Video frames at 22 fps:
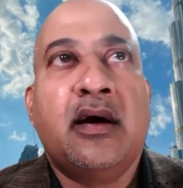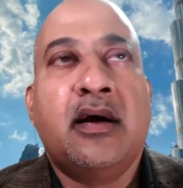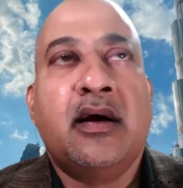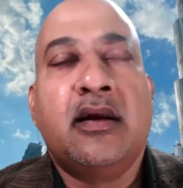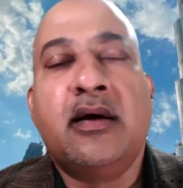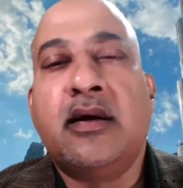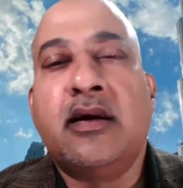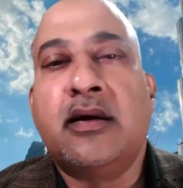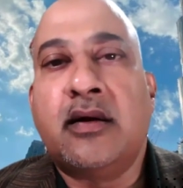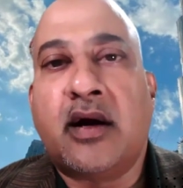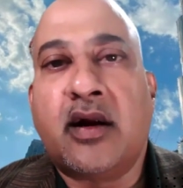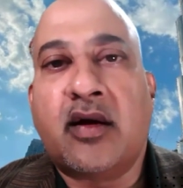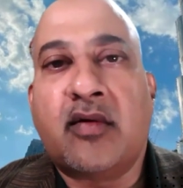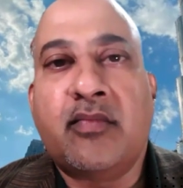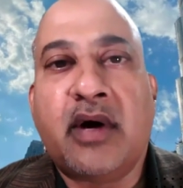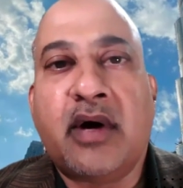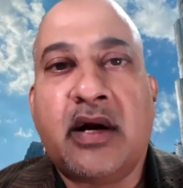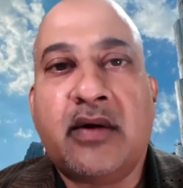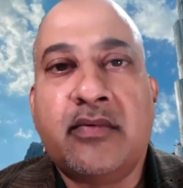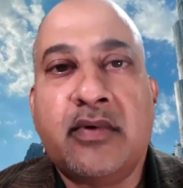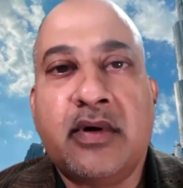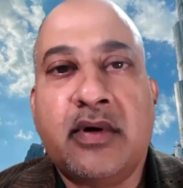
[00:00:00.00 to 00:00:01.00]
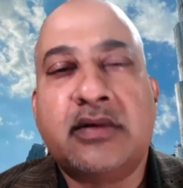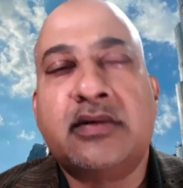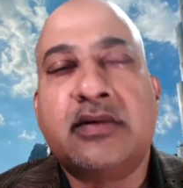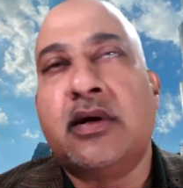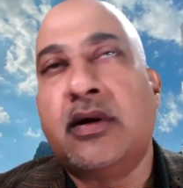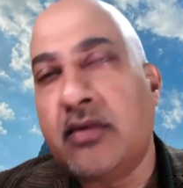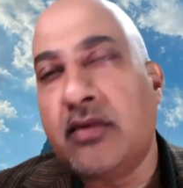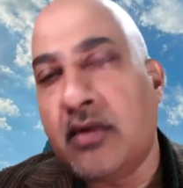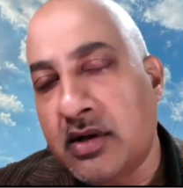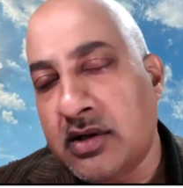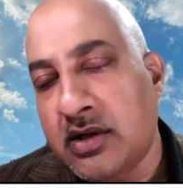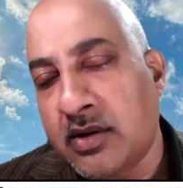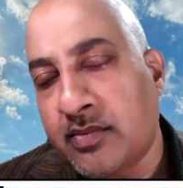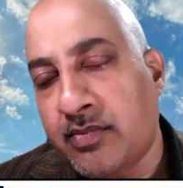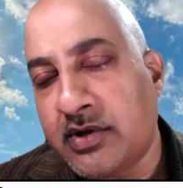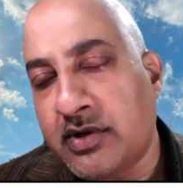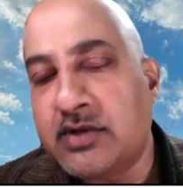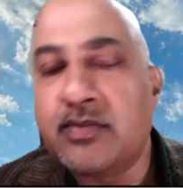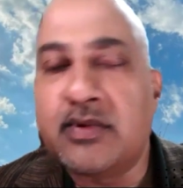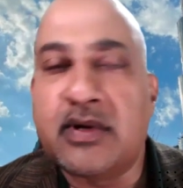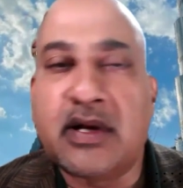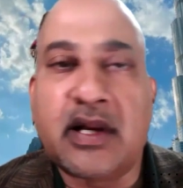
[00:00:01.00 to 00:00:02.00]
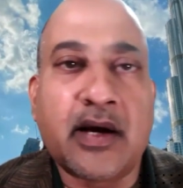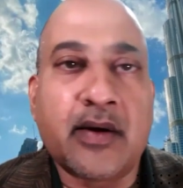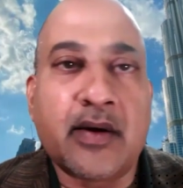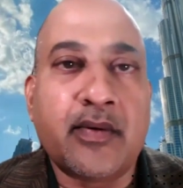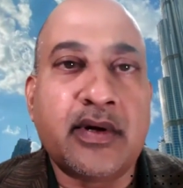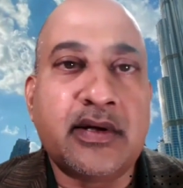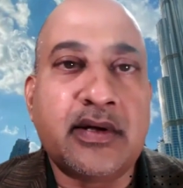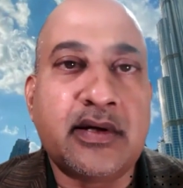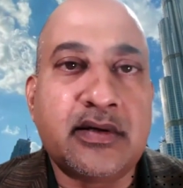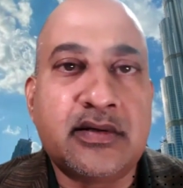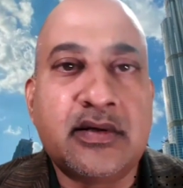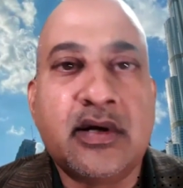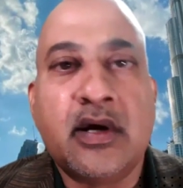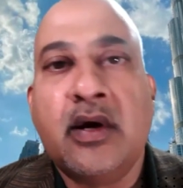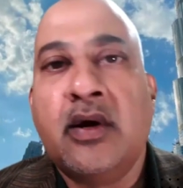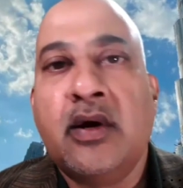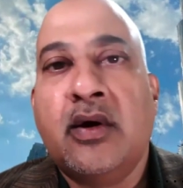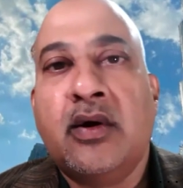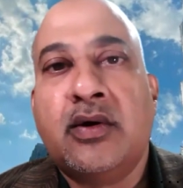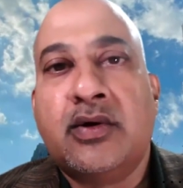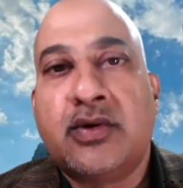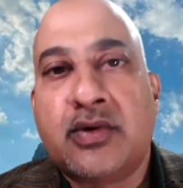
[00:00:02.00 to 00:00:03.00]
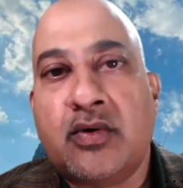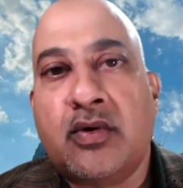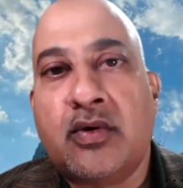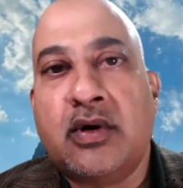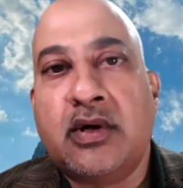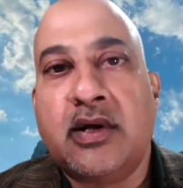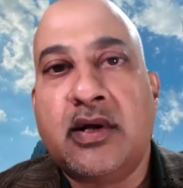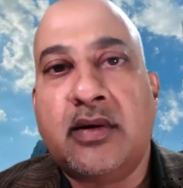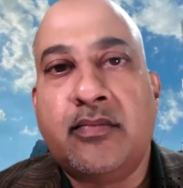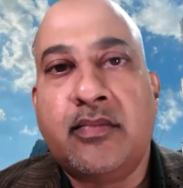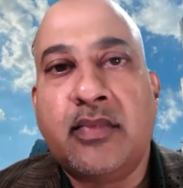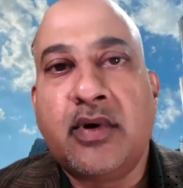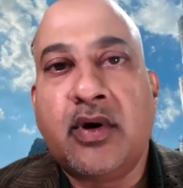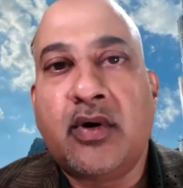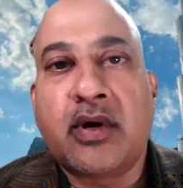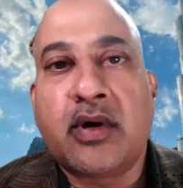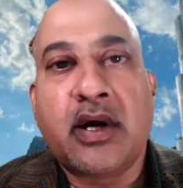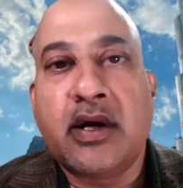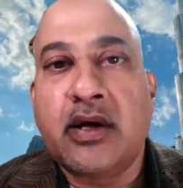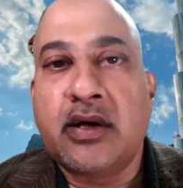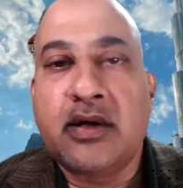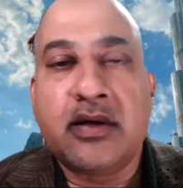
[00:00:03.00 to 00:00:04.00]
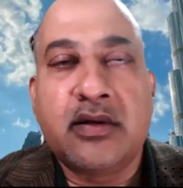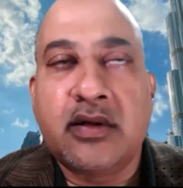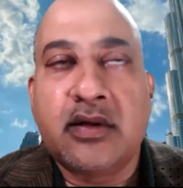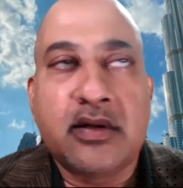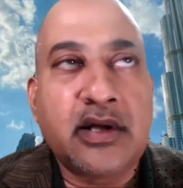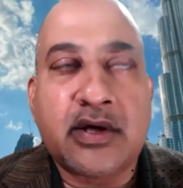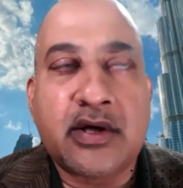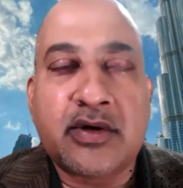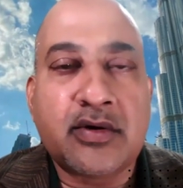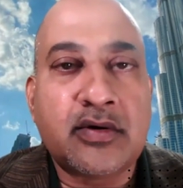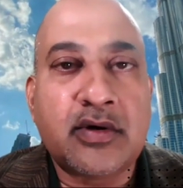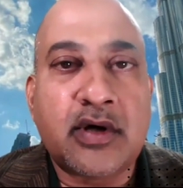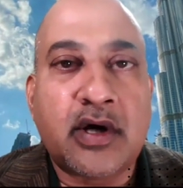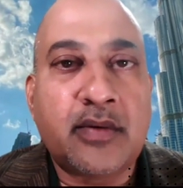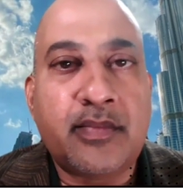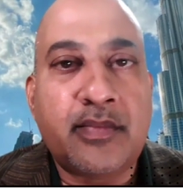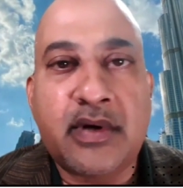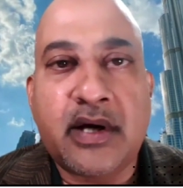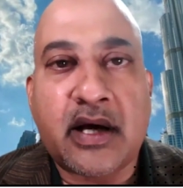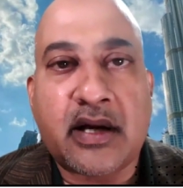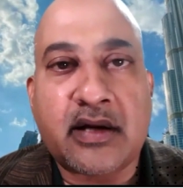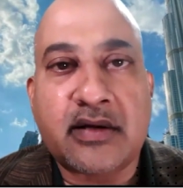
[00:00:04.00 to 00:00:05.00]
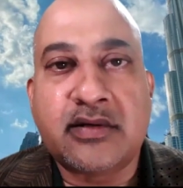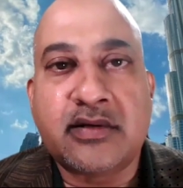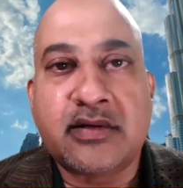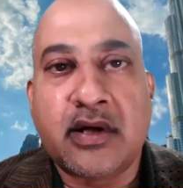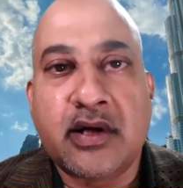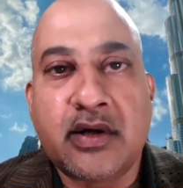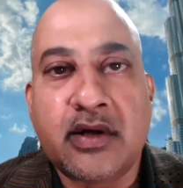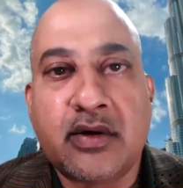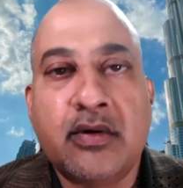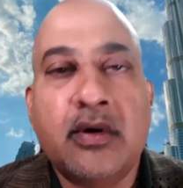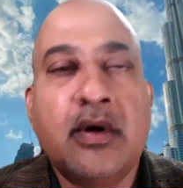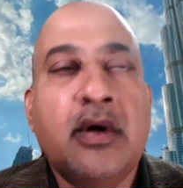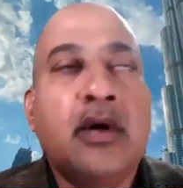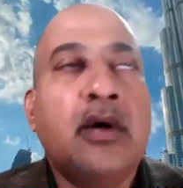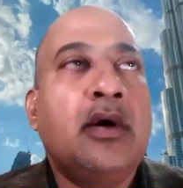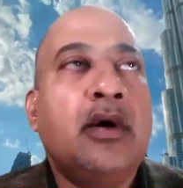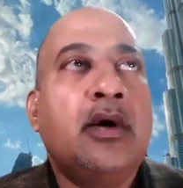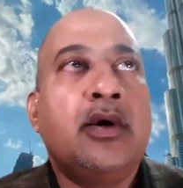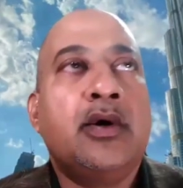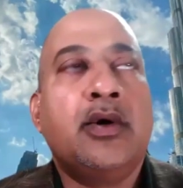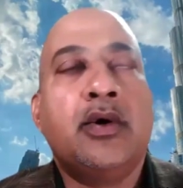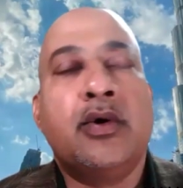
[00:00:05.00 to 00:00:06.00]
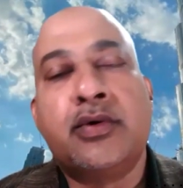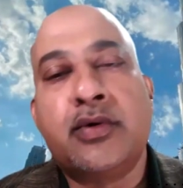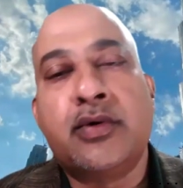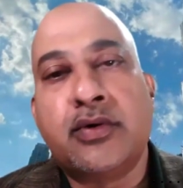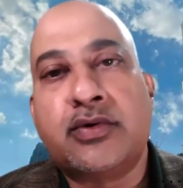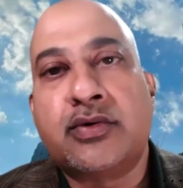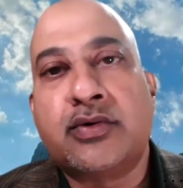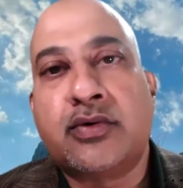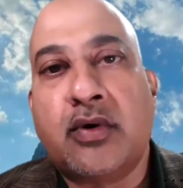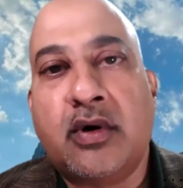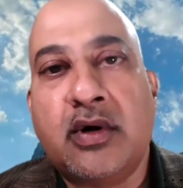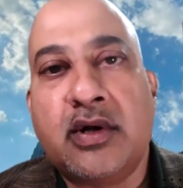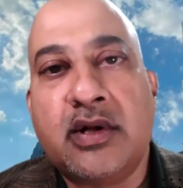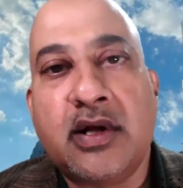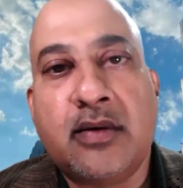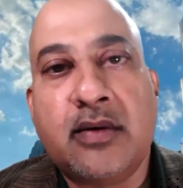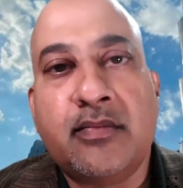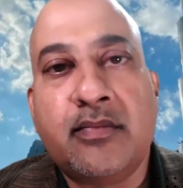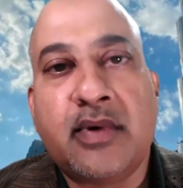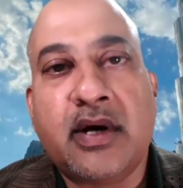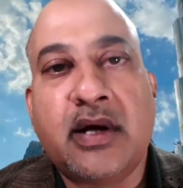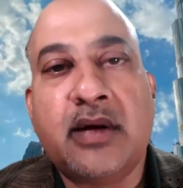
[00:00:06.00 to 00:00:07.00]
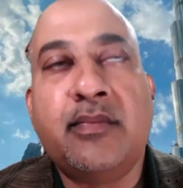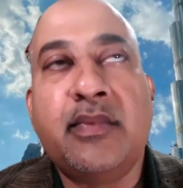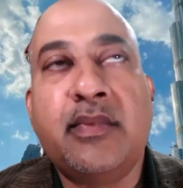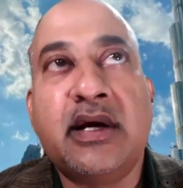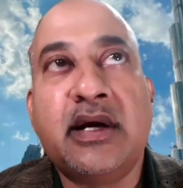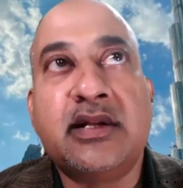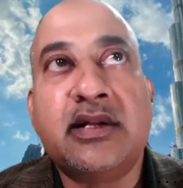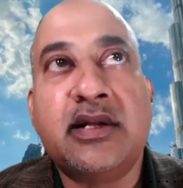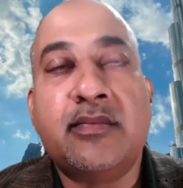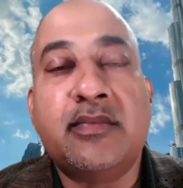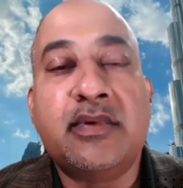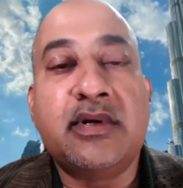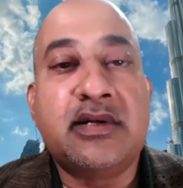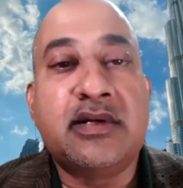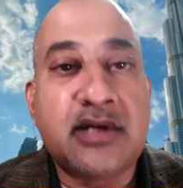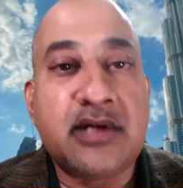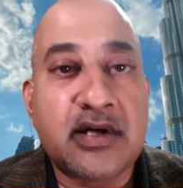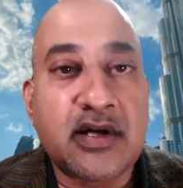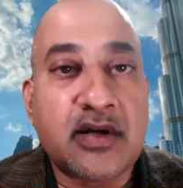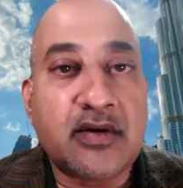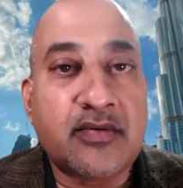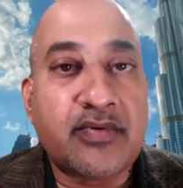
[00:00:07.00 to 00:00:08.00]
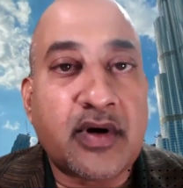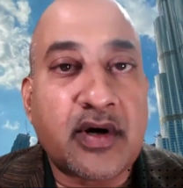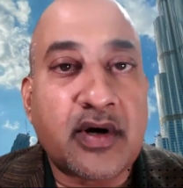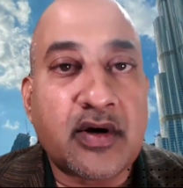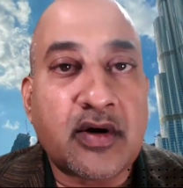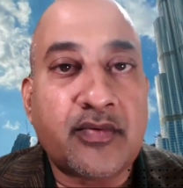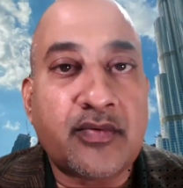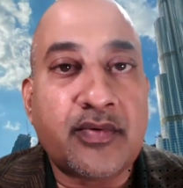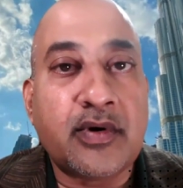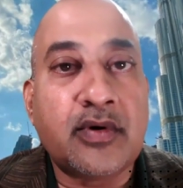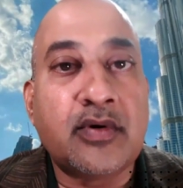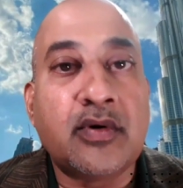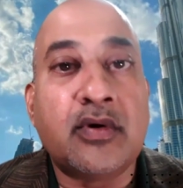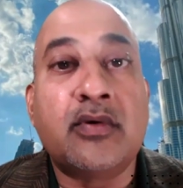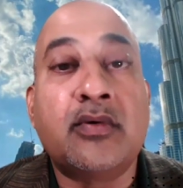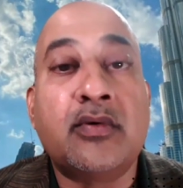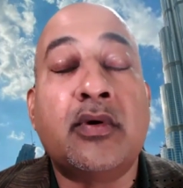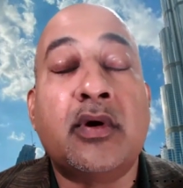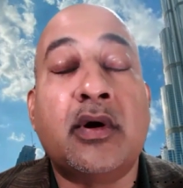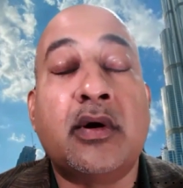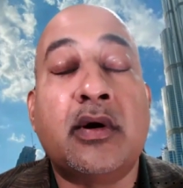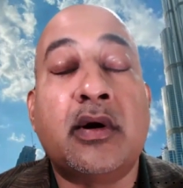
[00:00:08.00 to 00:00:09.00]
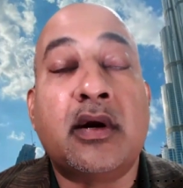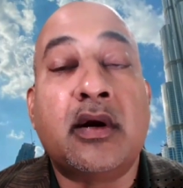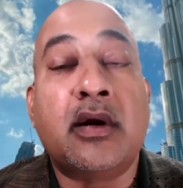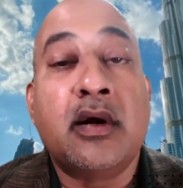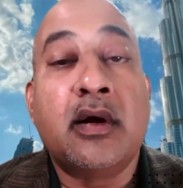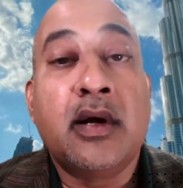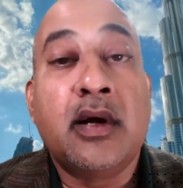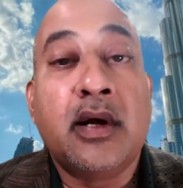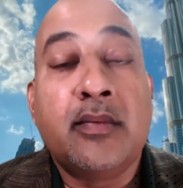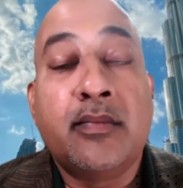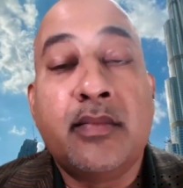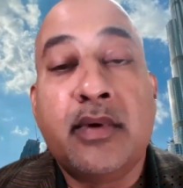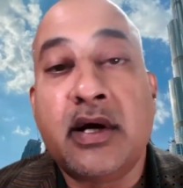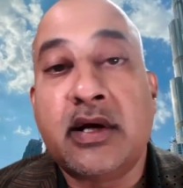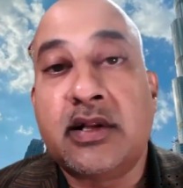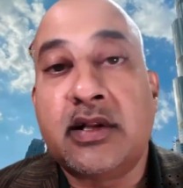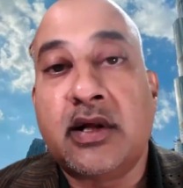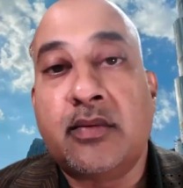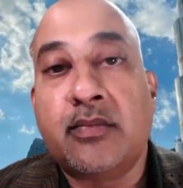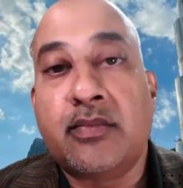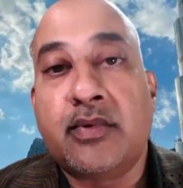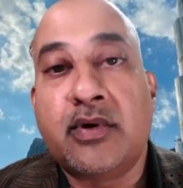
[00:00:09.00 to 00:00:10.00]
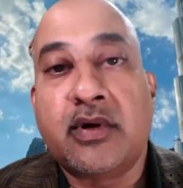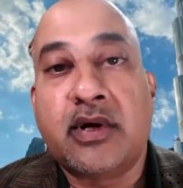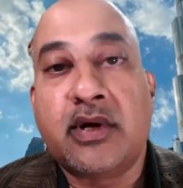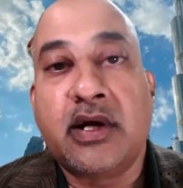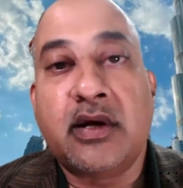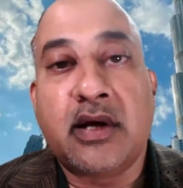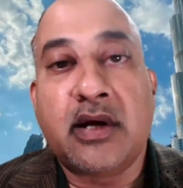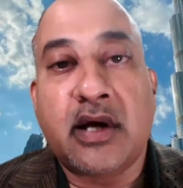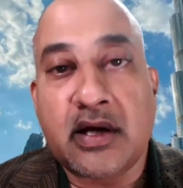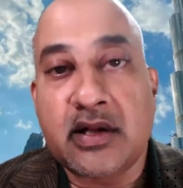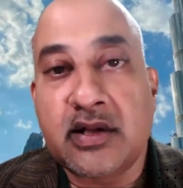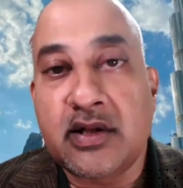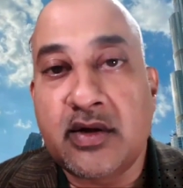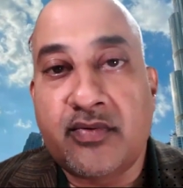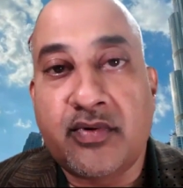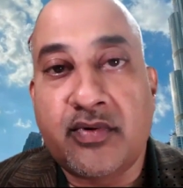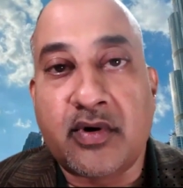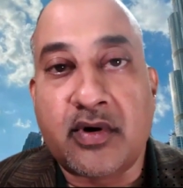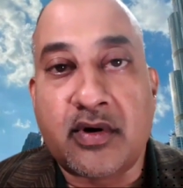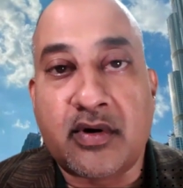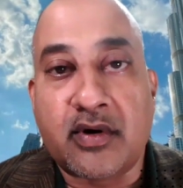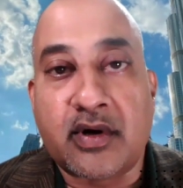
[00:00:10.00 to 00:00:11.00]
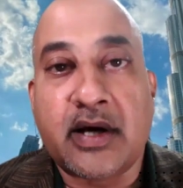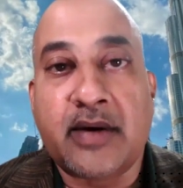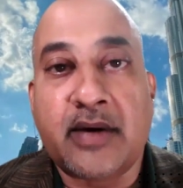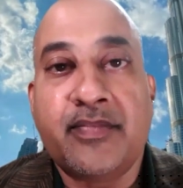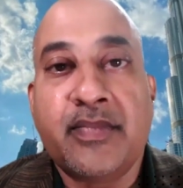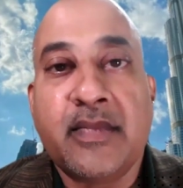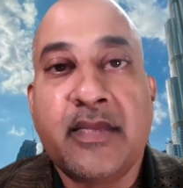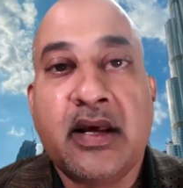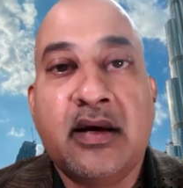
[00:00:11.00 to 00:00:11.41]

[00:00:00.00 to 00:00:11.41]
Learn a lot of bad words in all the possible languages. Scold them, okay, they should not be arresting you. You should scold them and make them and sit in front of you. Do not make them to hang the phone, okay?